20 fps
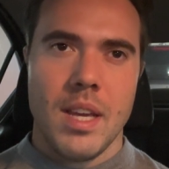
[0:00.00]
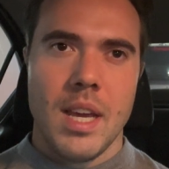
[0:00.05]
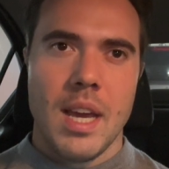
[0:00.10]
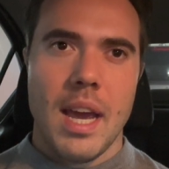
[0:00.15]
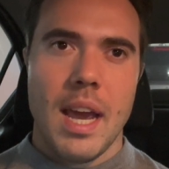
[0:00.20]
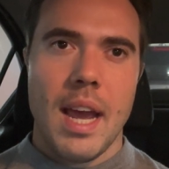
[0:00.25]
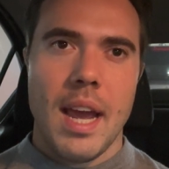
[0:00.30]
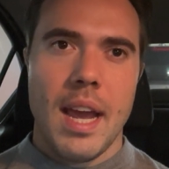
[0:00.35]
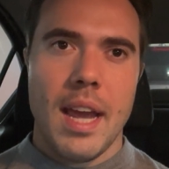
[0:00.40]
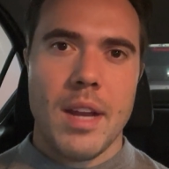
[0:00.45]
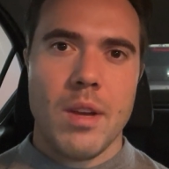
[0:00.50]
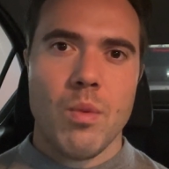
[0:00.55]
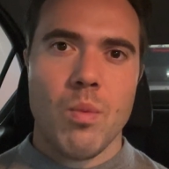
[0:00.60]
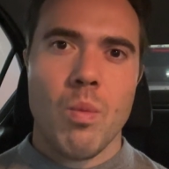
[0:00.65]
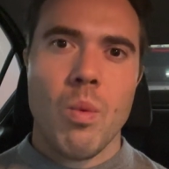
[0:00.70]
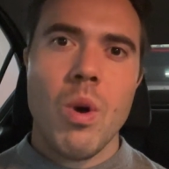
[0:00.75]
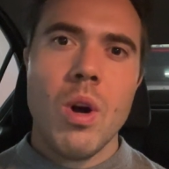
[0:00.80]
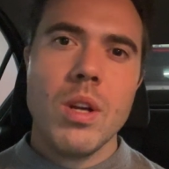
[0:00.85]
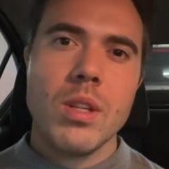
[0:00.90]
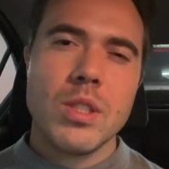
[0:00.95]
And
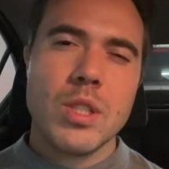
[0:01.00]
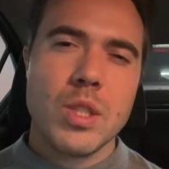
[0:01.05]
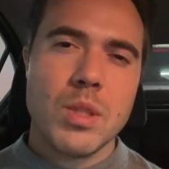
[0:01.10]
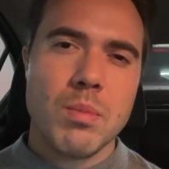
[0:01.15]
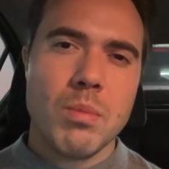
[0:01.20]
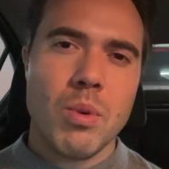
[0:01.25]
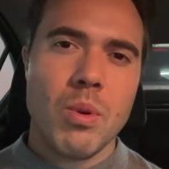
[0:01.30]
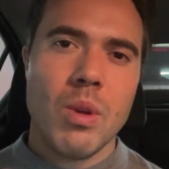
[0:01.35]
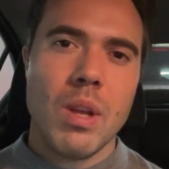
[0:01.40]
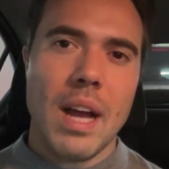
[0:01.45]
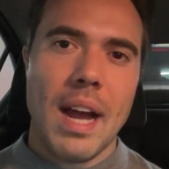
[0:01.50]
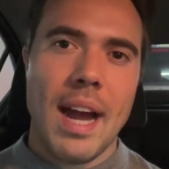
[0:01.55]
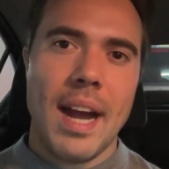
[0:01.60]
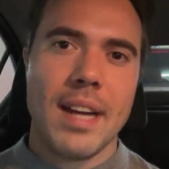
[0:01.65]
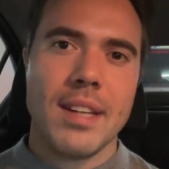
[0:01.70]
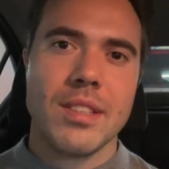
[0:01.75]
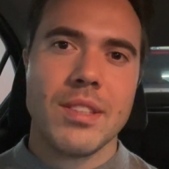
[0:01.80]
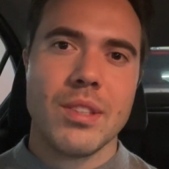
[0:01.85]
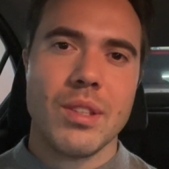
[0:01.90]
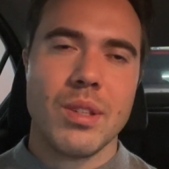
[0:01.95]
what small
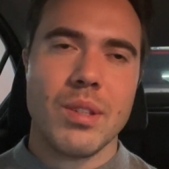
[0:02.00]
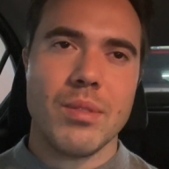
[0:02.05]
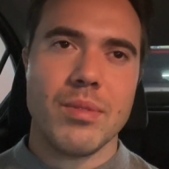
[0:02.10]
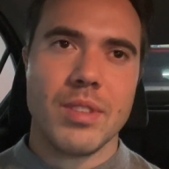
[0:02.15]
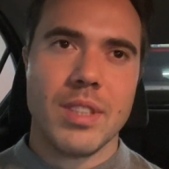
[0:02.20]
act of